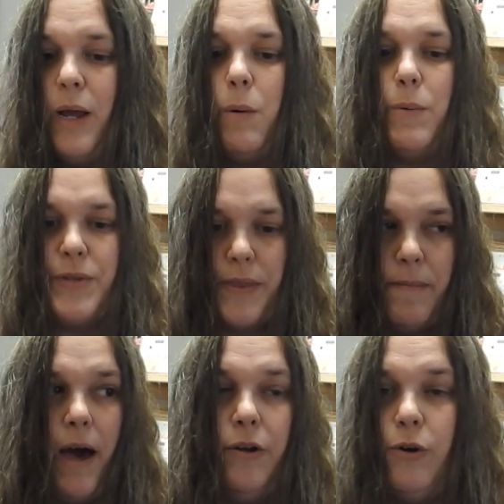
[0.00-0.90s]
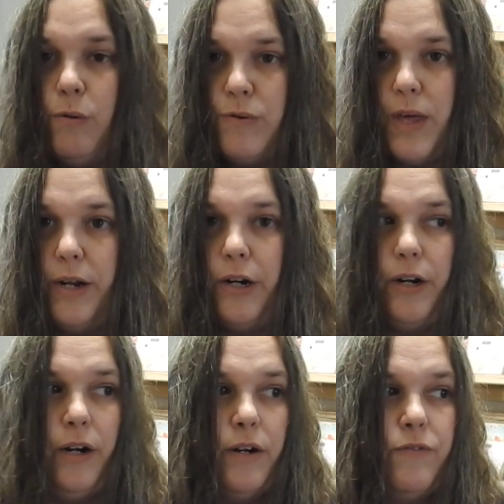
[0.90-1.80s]
We will send them out in our
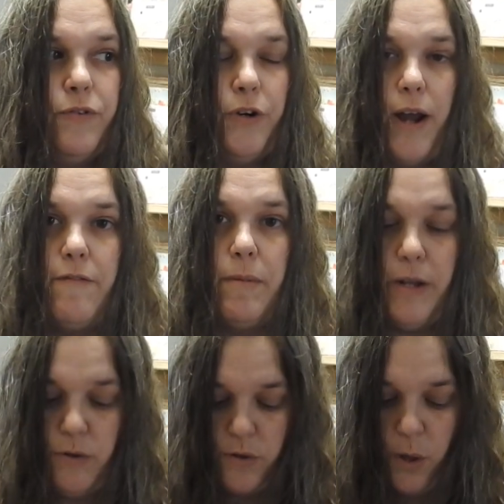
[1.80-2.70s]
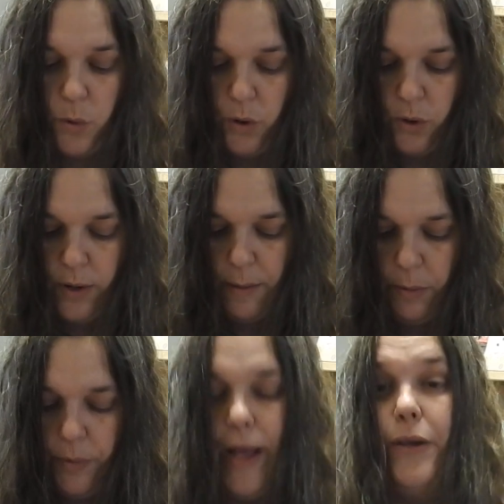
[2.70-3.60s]
newsletter for everybody who's local, and we
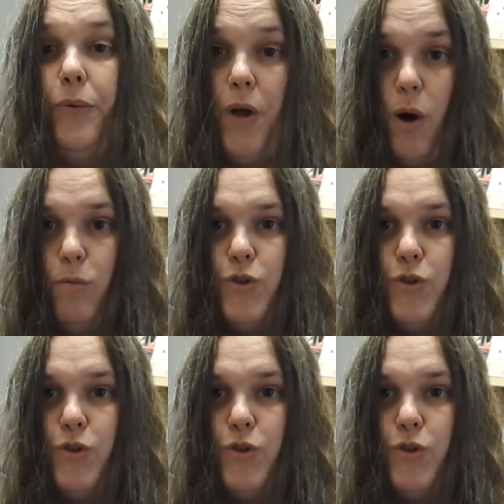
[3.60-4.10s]
will let you know.